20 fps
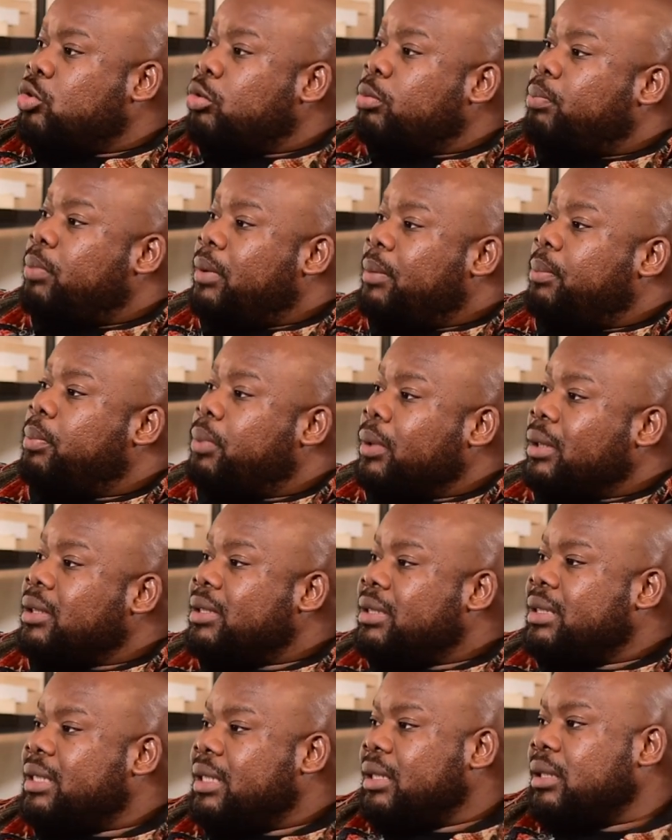to be
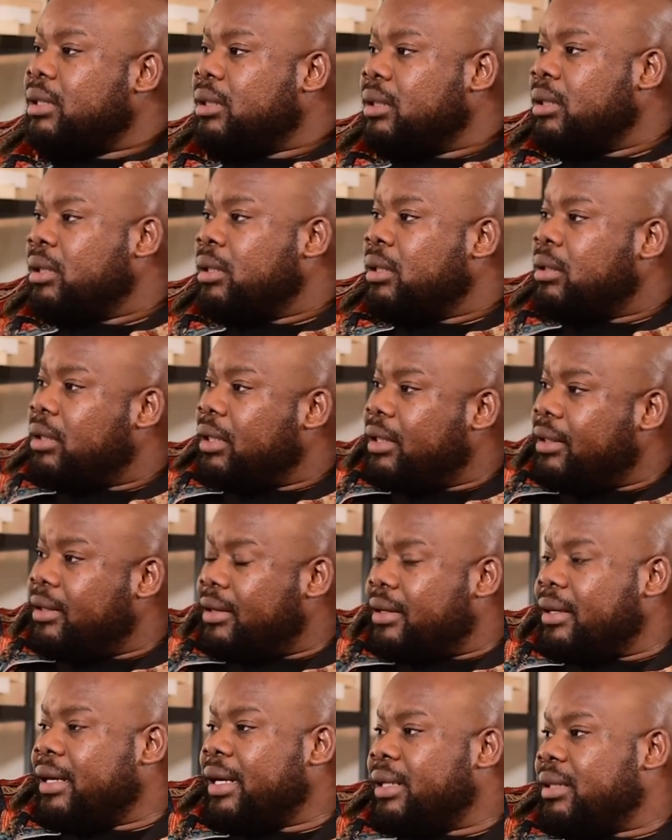building
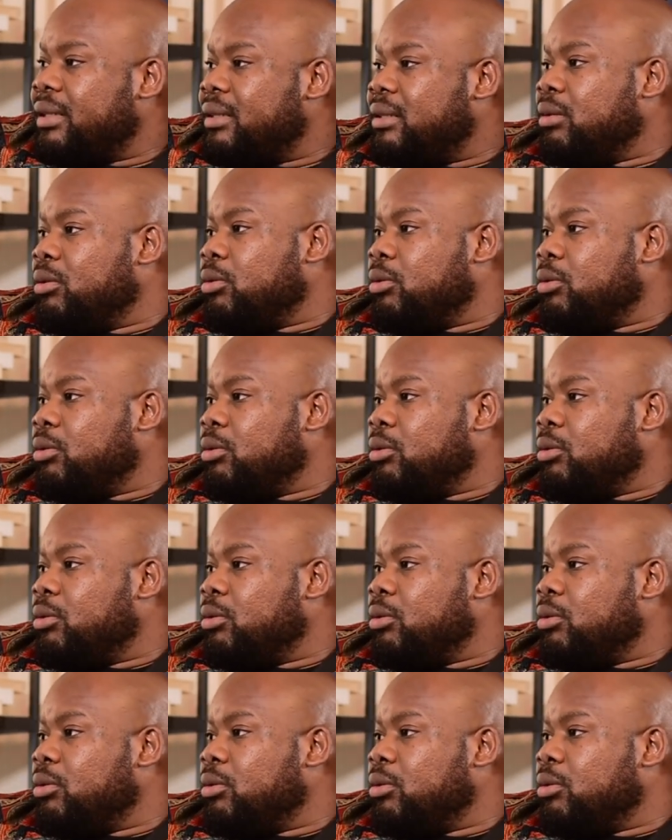in that